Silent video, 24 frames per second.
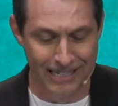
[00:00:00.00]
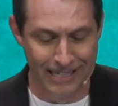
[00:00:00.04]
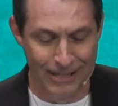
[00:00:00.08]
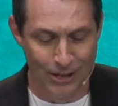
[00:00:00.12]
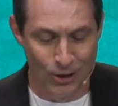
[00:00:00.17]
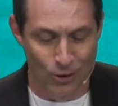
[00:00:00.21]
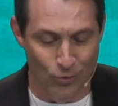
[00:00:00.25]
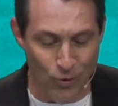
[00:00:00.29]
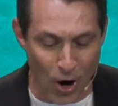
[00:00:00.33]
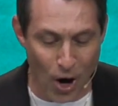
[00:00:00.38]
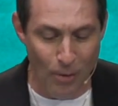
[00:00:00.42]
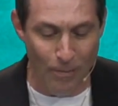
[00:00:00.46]

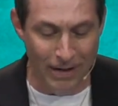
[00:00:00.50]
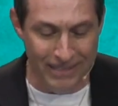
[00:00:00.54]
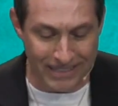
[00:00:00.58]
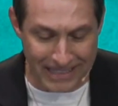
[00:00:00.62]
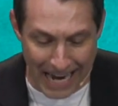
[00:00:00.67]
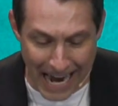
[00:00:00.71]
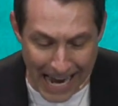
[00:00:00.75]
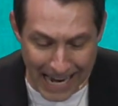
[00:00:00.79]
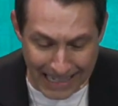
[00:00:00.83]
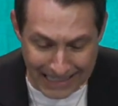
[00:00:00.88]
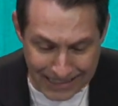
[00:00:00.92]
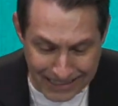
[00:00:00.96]
Romans
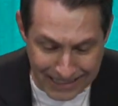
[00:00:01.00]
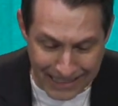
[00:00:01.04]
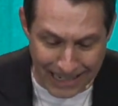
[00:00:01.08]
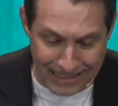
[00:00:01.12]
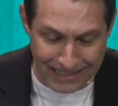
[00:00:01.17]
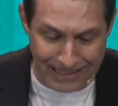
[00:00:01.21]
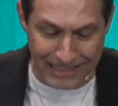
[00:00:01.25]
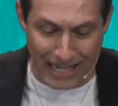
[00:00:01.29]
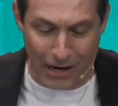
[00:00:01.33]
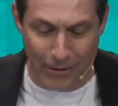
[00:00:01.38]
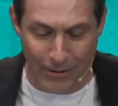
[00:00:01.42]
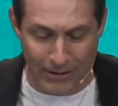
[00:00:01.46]
8 says
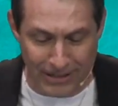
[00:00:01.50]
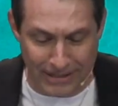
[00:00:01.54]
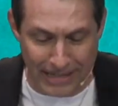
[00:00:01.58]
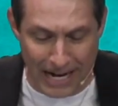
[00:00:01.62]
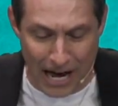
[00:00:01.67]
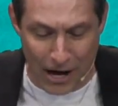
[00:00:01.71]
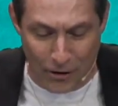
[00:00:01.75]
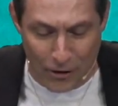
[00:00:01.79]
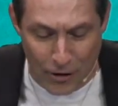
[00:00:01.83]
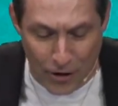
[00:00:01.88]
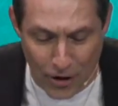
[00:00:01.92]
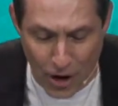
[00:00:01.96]
there is
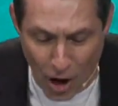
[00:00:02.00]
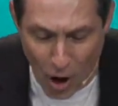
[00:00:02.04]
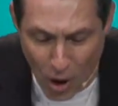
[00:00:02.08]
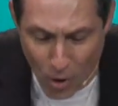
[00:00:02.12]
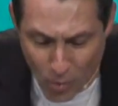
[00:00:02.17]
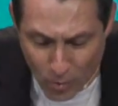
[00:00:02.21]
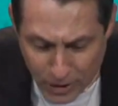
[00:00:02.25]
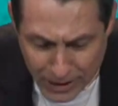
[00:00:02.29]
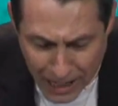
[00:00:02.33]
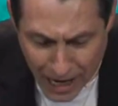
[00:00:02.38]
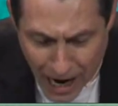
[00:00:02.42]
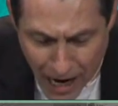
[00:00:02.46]
now no
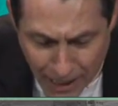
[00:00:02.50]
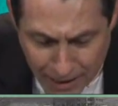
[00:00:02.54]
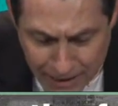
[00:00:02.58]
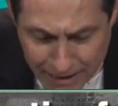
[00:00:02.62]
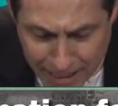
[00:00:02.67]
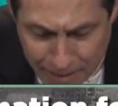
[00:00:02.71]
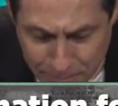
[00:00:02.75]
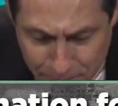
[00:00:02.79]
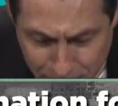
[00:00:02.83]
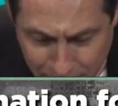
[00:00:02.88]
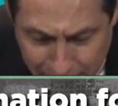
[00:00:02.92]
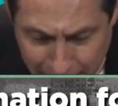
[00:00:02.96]

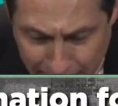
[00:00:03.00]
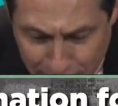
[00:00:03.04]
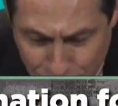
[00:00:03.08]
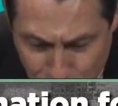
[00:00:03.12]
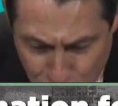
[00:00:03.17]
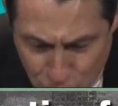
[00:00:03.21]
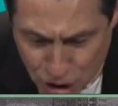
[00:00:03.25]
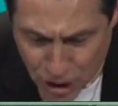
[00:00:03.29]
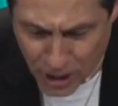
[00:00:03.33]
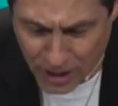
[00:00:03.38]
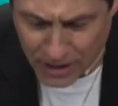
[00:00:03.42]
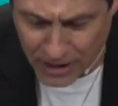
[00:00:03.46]

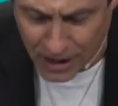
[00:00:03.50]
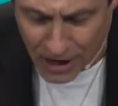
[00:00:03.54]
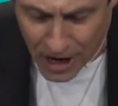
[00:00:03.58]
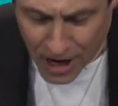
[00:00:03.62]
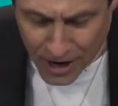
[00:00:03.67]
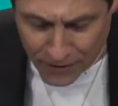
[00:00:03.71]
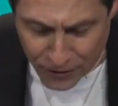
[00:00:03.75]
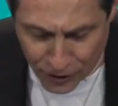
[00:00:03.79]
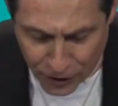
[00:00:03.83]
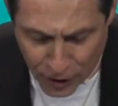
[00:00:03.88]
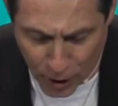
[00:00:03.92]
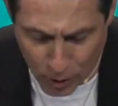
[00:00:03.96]
condemnation
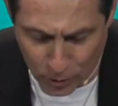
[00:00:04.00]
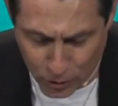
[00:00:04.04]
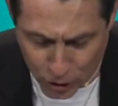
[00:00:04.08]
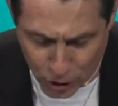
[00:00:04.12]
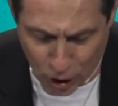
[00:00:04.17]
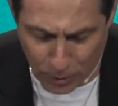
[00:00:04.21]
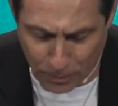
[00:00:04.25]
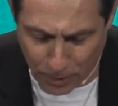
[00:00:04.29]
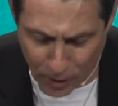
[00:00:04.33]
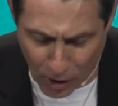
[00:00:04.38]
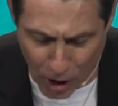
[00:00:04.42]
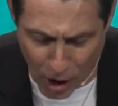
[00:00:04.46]
for those who
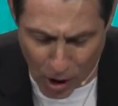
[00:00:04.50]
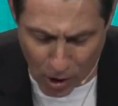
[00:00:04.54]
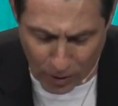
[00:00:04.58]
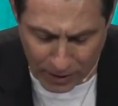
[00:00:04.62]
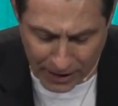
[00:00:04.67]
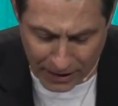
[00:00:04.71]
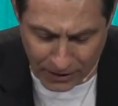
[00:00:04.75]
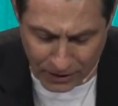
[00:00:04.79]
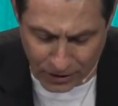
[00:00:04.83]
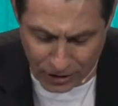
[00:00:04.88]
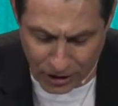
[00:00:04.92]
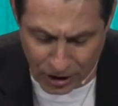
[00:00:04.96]

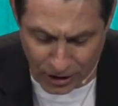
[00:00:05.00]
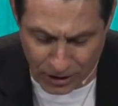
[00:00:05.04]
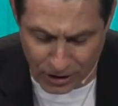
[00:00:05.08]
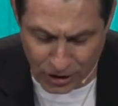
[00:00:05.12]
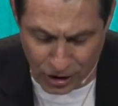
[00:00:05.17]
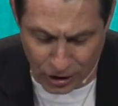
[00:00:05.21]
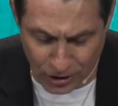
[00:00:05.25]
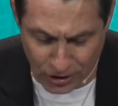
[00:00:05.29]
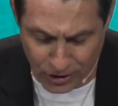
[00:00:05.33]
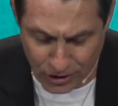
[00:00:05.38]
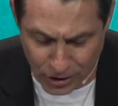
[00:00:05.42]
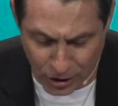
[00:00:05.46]
belong
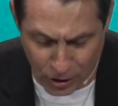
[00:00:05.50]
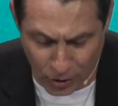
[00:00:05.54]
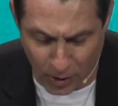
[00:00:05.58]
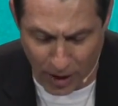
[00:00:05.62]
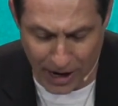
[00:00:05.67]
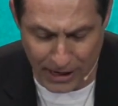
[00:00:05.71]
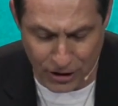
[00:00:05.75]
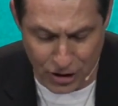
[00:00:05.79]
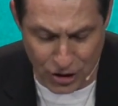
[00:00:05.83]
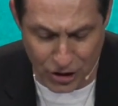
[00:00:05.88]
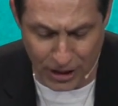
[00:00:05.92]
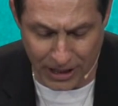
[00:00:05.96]
to
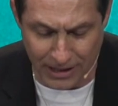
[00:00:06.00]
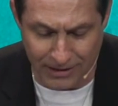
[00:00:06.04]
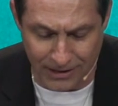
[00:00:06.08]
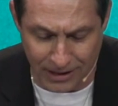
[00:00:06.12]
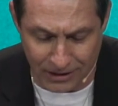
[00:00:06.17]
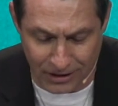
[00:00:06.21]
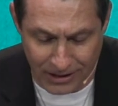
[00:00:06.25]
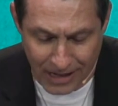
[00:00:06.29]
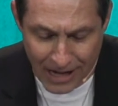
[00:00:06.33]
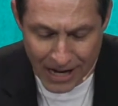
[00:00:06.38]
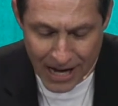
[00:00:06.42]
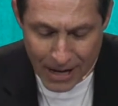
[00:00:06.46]
Christ
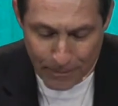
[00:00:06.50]
Jesus.